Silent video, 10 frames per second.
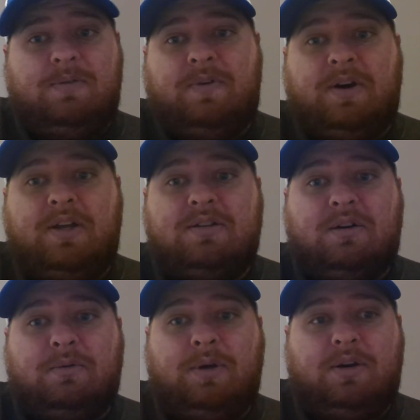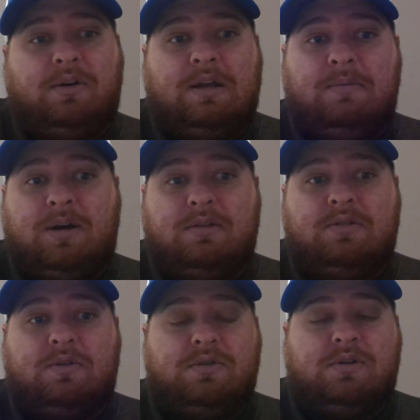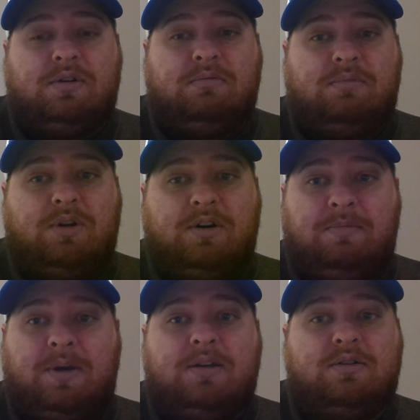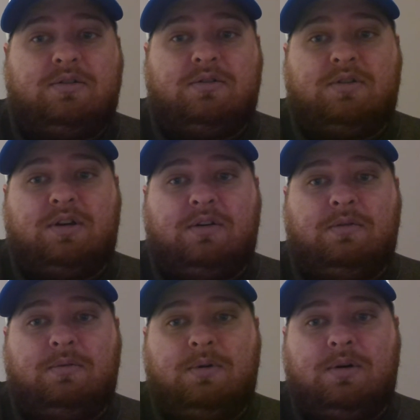very easy to read, only about 230 pages or so.